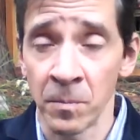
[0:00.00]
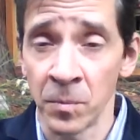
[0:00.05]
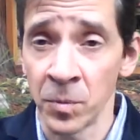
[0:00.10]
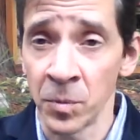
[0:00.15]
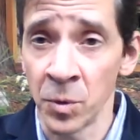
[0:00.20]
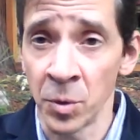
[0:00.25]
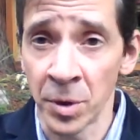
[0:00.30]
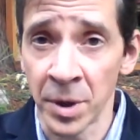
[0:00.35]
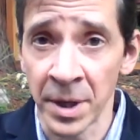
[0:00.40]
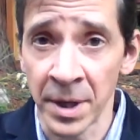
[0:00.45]

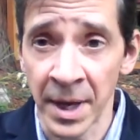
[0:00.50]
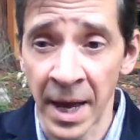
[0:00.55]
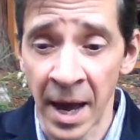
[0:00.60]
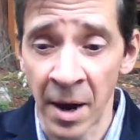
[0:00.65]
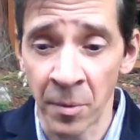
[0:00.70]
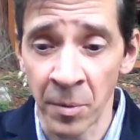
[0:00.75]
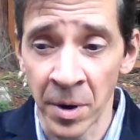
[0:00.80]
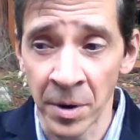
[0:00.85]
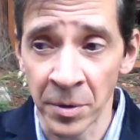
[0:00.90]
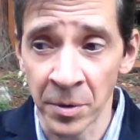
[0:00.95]
looking
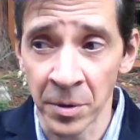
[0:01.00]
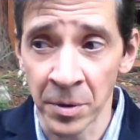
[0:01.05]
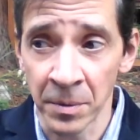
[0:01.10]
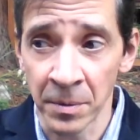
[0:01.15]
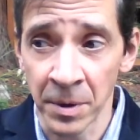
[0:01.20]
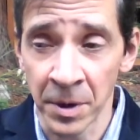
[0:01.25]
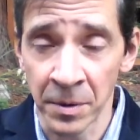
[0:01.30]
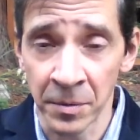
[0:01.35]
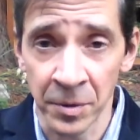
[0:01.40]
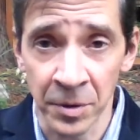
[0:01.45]
at whether
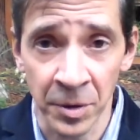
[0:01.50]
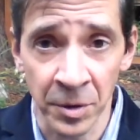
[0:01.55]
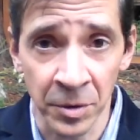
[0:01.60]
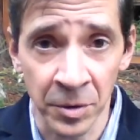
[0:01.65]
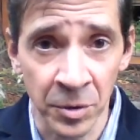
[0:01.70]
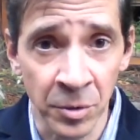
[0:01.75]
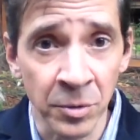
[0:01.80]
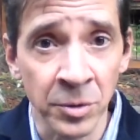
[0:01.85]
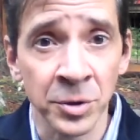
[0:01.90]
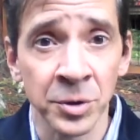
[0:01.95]
the
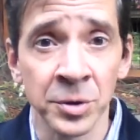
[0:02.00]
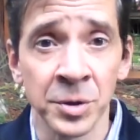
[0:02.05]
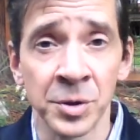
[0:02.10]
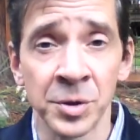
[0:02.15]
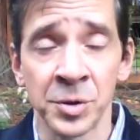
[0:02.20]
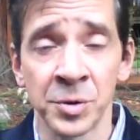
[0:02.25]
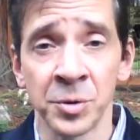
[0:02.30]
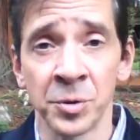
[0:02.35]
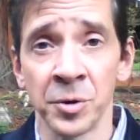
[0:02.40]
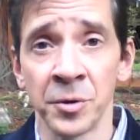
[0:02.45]
conclusion
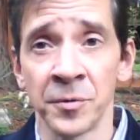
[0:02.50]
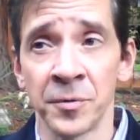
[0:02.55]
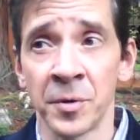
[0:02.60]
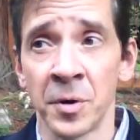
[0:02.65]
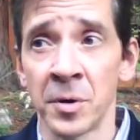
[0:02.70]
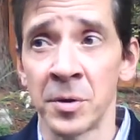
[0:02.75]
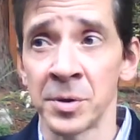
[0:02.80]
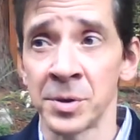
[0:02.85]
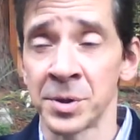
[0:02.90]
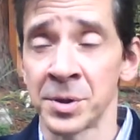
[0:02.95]
is true or
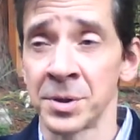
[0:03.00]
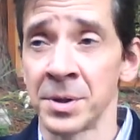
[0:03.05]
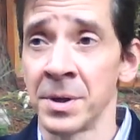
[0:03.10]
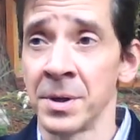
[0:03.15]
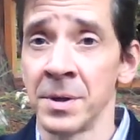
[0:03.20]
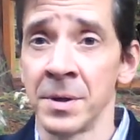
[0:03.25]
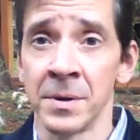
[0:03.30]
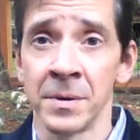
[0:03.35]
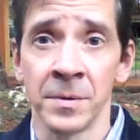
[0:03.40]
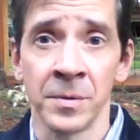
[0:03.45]
false,
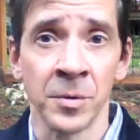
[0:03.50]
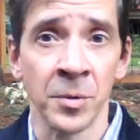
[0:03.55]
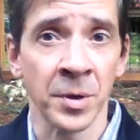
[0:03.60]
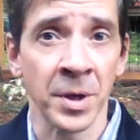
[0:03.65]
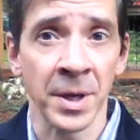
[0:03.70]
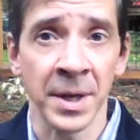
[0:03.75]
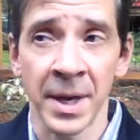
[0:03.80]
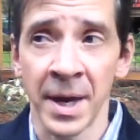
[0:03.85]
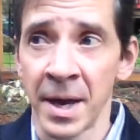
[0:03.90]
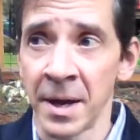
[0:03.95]

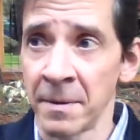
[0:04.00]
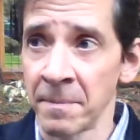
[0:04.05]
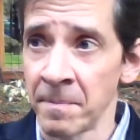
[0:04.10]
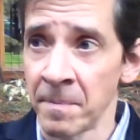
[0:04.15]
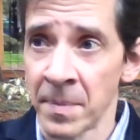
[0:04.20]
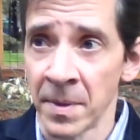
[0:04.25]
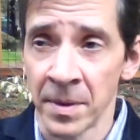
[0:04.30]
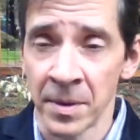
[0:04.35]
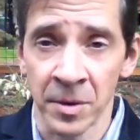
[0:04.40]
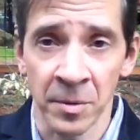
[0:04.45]
looking at
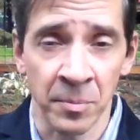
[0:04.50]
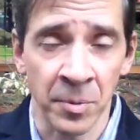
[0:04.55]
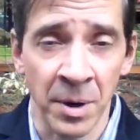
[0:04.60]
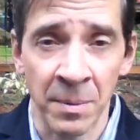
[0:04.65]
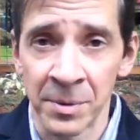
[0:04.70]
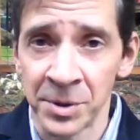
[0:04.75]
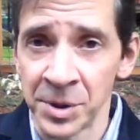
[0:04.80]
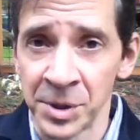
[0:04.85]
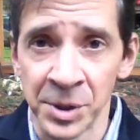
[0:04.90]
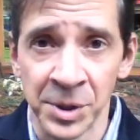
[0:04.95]
the
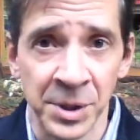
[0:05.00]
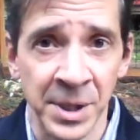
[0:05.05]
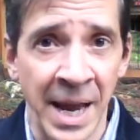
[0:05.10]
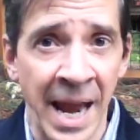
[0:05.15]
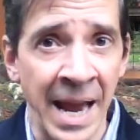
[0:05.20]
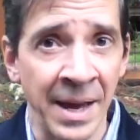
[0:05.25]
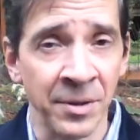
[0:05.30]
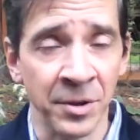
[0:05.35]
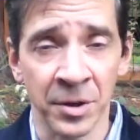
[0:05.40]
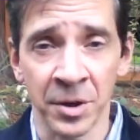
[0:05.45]
premises
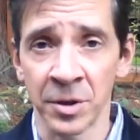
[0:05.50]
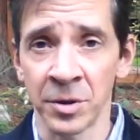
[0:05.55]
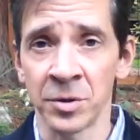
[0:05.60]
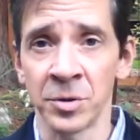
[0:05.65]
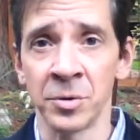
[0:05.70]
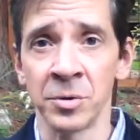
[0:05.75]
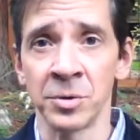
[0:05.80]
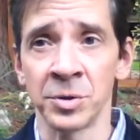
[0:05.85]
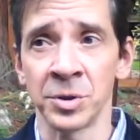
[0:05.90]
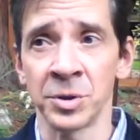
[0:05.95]
and the
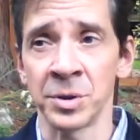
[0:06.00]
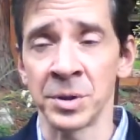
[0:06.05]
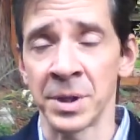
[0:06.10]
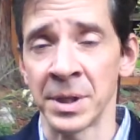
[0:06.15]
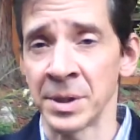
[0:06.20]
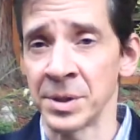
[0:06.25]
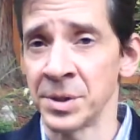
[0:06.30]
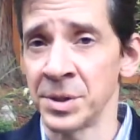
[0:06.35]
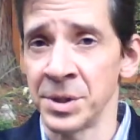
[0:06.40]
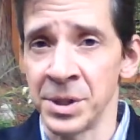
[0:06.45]
conclusion
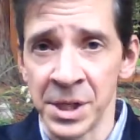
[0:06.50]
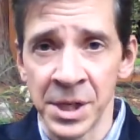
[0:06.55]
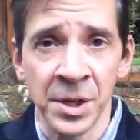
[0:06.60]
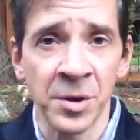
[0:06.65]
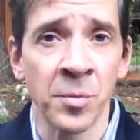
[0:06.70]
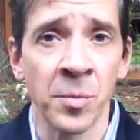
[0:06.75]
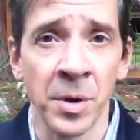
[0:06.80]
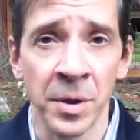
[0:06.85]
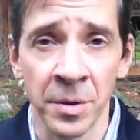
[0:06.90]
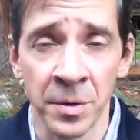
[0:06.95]
and
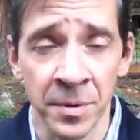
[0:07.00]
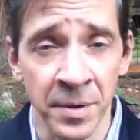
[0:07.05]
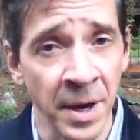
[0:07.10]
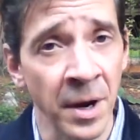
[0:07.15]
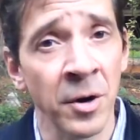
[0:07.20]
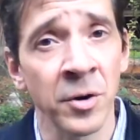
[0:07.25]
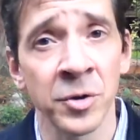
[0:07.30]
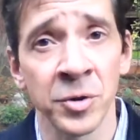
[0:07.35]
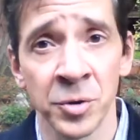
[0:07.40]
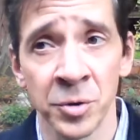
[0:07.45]
seeing whether
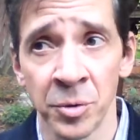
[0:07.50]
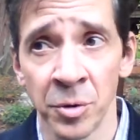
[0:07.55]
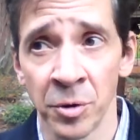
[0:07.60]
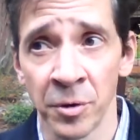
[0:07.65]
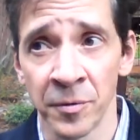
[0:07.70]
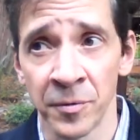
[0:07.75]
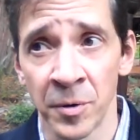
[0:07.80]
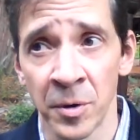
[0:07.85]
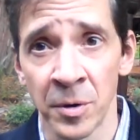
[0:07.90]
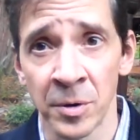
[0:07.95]
they're true
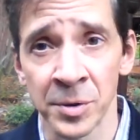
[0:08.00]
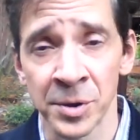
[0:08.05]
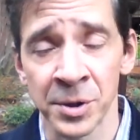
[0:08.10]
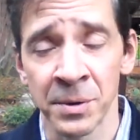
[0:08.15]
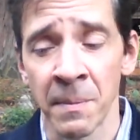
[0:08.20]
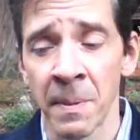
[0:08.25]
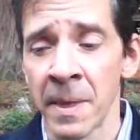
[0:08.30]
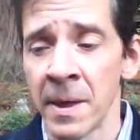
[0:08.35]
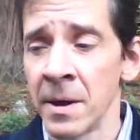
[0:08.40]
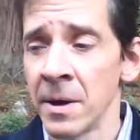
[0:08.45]
or false.
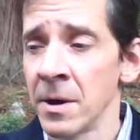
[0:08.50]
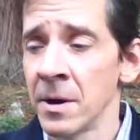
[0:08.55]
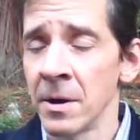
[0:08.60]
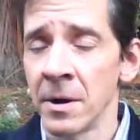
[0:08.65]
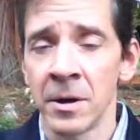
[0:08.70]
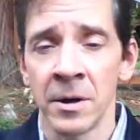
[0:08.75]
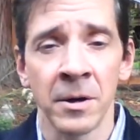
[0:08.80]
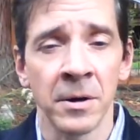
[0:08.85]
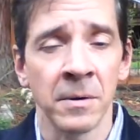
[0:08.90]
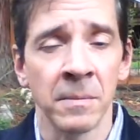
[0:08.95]

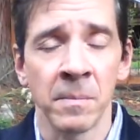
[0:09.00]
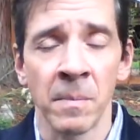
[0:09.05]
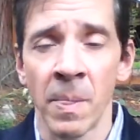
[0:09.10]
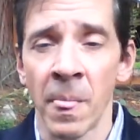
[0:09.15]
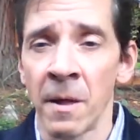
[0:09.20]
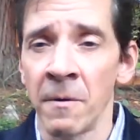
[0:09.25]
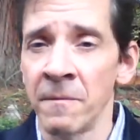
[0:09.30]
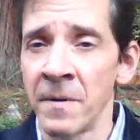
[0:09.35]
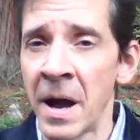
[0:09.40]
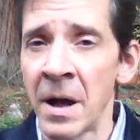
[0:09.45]
A
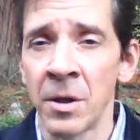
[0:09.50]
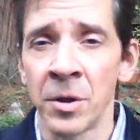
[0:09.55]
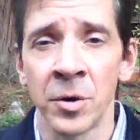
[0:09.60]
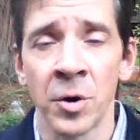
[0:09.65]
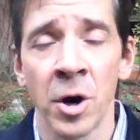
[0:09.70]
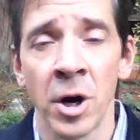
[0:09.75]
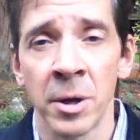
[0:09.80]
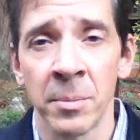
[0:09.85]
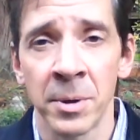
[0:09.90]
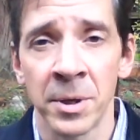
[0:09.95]
valid
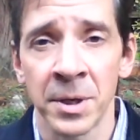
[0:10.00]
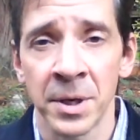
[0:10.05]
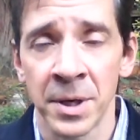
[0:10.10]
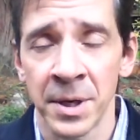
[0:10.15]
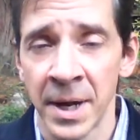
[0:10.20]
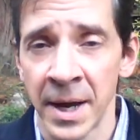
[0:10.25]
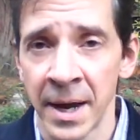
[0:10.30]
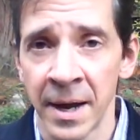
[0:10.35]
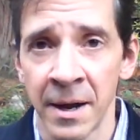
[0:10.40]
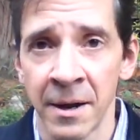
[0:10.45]
argument
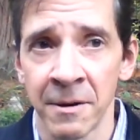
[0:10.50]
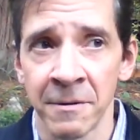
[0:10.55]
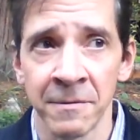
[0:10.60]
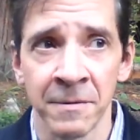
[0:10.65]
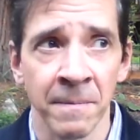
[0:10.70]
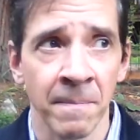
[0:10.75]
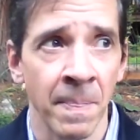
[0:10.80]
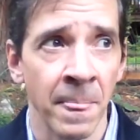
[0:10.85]
can have